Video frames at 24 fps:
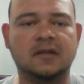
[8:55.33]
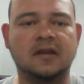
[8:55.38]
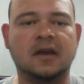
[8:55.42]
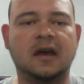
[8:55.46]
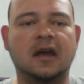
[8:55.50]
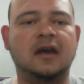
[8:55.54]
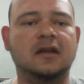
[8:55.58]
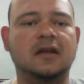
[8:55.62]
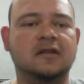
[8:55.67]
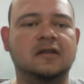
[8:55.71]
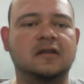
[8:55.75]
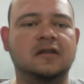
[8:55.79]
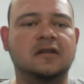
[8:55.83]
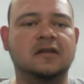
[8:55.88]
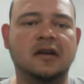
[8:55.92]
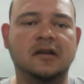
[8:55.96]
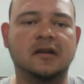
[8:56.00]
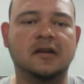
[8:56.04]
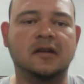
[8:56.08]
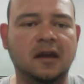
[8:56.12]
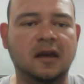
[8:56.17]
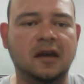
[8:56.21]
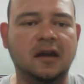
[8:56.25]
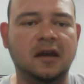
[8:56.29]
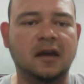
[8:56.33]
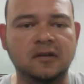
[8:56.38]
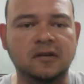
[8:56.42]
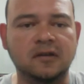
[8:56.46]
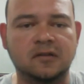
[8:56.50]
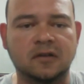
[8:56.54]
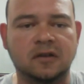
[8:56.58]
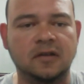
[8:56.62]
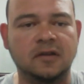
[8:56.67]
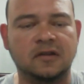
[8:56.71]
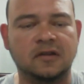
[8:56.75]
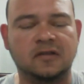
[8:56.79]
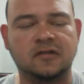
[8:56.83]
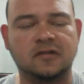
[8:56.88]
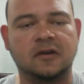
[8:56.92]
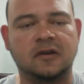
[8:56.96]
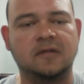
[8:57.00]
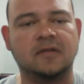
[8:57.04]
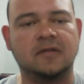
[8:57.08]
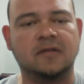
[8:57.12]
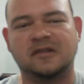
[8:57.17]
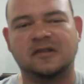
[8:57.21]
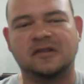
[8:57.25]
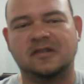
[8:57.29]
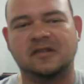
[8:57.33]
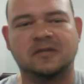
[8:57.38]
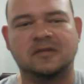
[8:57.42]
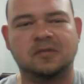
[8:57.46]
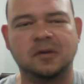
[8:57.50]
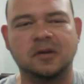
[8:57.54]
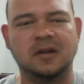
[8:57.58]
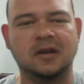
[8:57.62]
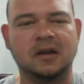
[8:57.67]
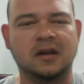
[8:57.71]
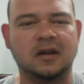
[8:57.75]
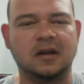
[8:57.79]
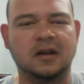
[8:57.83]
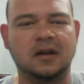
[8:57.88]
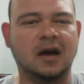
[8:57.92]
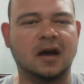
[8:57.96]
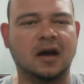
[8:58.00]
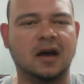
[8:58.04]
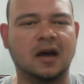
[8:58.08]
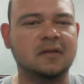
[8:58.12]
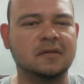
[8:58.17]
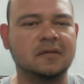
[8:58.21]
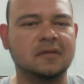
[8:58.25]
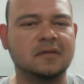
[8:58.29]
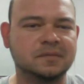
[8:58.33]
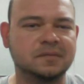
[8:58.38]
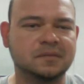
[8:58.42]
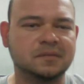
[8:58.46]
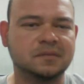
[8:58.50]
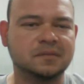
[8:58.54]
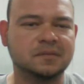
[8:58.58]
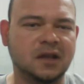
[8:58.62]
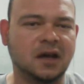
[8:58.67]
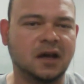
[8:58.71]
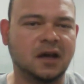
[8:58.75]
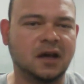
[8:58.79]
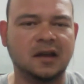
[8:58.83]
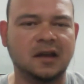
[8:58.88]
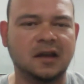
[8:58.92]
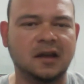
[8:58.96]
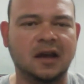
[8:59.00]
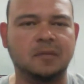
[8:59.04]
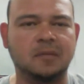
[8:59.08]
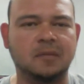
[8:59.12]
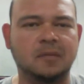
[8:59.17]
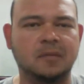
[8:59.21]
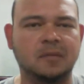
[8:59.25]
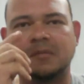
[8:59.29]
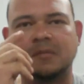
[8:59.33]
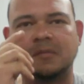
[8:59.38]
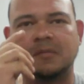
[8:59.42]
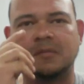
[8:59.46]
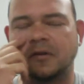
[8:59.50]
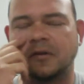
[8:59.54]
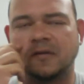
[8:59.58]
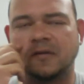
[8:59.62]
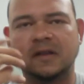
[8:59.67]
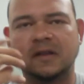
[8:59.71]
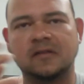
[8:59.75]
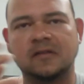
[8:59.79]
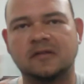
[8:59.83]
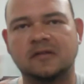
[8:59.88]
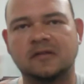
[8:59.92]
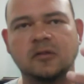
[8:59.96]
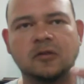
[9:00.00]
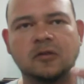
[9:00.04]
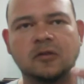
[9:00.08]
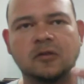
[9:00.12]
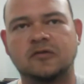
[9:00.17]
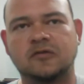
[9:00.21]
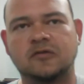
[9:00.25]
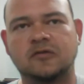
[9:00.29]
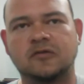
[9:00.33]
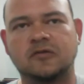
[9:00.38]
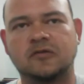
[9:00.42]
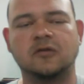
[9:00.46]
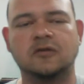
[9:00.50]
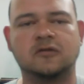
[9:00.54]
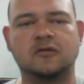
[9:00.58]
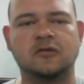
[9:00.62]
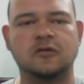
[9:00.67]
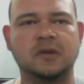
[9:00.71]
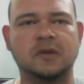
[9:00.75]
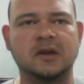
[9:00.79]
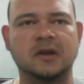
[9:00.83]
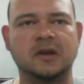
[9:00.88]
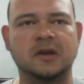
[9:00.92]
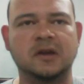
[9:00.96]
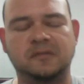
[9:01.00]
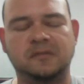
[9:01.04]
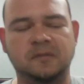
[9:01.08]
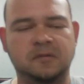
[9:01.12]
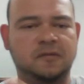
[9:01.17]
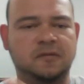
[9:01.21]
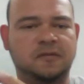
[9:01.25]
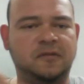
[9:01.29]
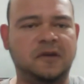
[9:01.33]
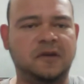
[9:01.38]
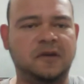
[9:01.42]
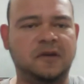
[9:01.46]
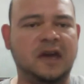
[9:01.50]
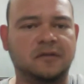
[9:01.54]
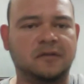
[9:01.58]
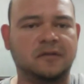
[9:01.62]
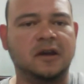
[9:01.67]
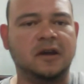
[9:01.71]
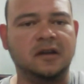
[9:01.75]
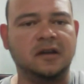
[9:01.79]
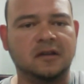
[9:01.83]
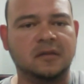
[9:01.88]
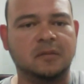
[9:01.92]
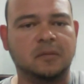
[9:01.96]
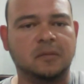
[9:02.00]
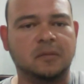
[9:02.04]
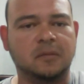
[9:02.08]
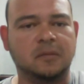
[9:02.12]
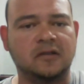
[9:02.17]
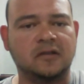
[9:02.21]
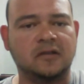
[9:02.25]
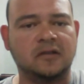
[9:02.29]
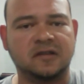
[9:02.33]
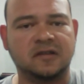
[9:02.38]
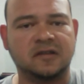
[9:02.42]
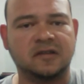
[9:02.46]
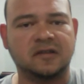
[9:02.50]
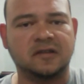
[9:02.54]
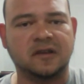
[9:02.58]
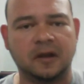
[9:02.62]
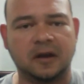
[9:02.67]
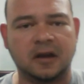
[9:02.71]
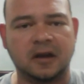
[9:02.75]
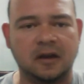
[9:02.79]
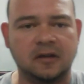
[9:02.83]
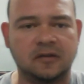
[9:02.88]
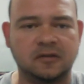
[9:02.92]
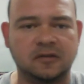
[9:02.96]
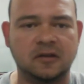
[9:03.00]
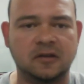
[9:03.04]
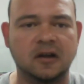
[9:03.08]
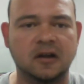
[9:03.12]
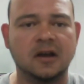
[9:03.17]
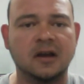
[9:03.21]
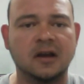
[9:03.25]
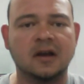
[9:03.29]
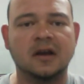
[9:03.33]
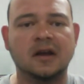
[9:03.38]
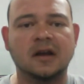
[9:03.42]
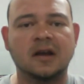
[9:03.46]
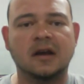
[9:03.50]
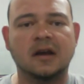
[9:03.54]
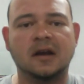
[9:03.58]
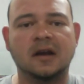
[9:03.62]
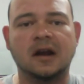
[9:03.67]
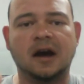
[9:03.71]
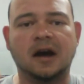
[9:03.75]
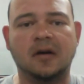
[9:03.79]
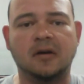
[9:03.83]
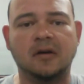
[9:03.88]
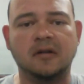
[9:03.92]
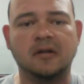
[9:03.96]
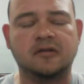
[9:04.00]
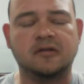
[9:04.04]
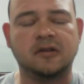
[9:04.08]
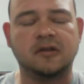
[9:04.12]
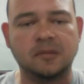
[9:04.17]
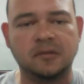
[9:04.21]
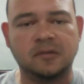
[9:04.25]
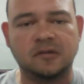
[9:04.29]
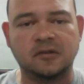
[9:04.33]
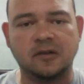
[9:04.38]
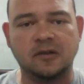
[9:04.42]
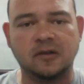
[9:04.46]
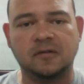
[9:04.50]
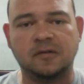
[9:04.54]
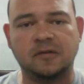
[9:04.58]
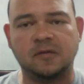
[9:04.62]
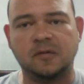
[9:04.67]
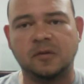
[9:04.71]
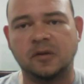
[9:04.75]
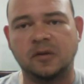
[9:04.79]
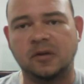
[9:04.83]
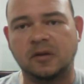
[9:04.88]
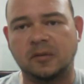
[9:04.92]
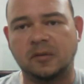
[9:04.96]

day-to-day use on the servos? It's really not yet been proven to be favoring the brushless application. Now, in terms of